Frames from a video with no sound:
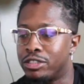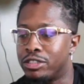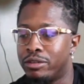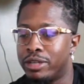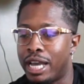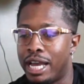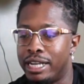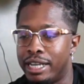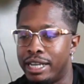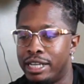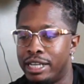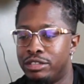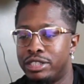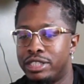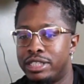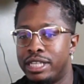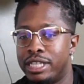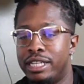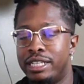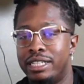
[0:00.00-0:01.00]
gotten
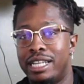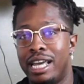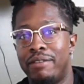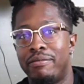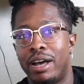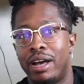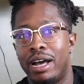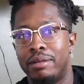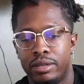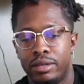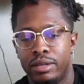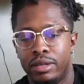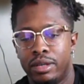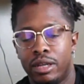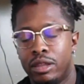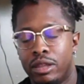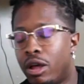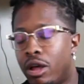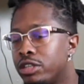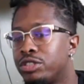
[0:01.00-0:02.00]
interested in DevOps.
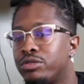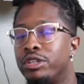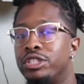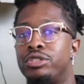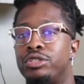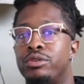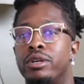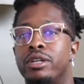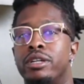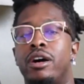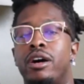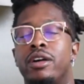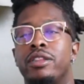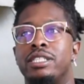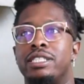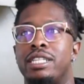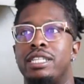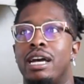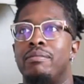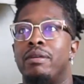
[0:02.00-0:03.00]
Long story short, all this
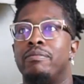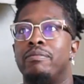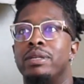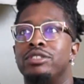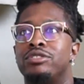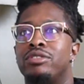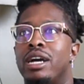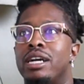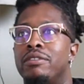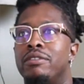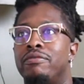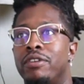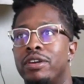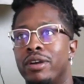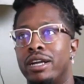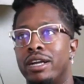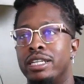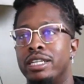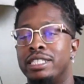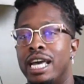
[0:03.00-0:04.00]
time I've been trying to figure
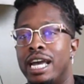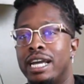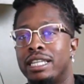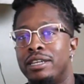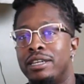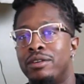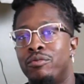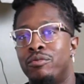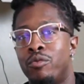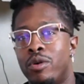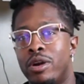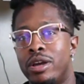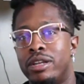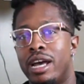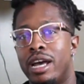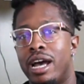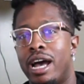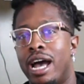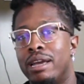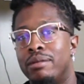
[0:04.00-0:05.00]
out exactly what
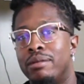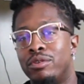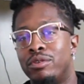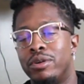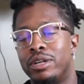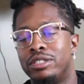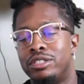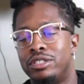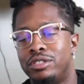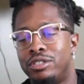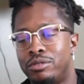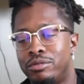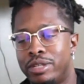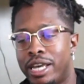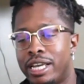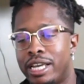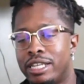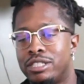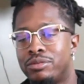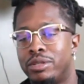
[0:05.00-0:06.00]
I am going to do
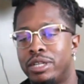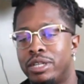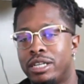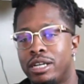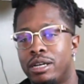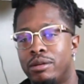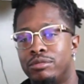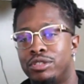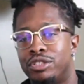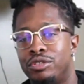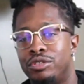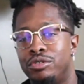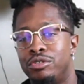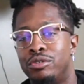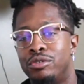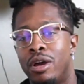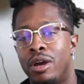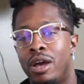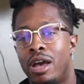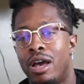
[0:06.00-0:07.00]
next when it comes to
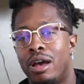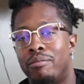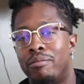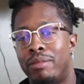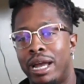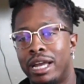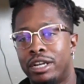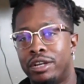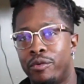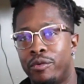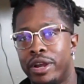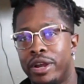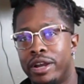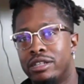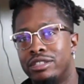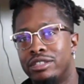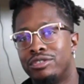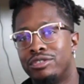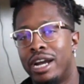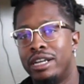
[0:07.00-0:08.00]
my career
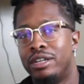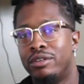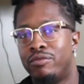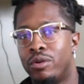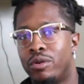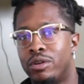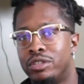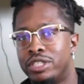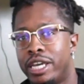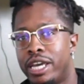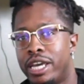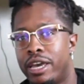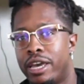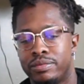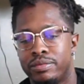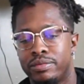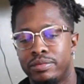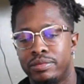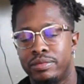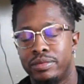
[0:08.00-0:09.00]
and trying to forge
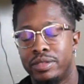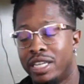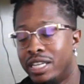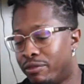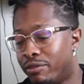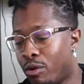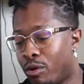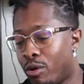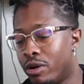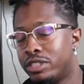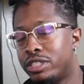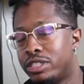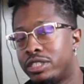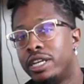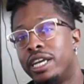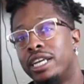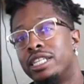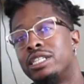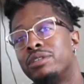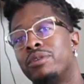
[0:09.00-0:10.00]
ahead. And of course,
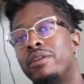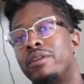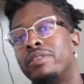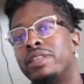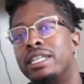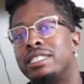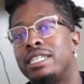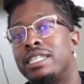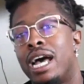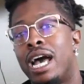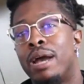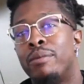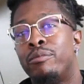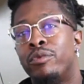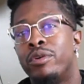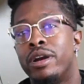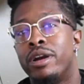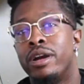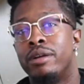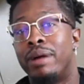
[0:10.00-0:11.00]
it's around that time
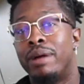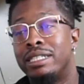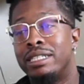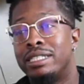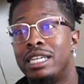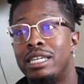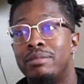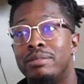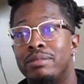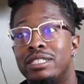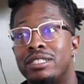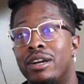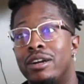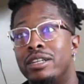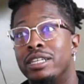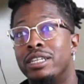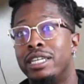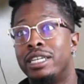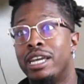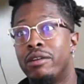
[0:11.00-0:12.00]
where my team is starting
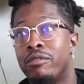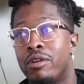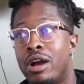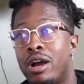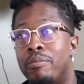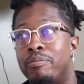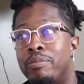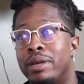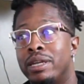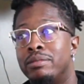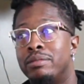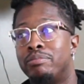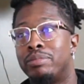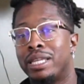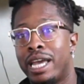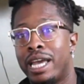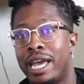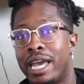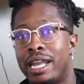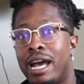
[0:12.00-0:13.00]
to gear up and
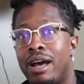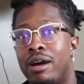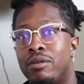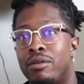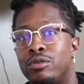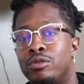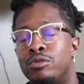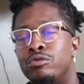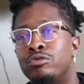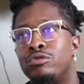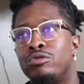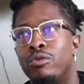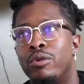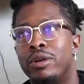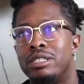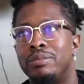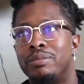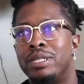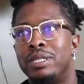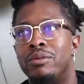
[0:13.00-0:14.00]
plan out who's going
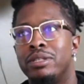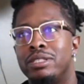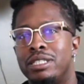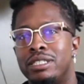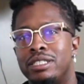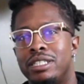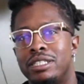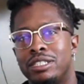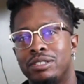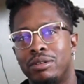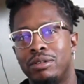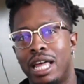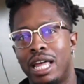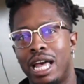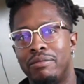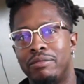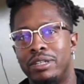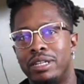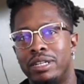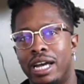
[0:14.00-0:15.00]
to be going to Cisco
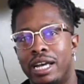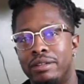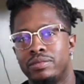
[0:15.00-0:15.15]
Live or not.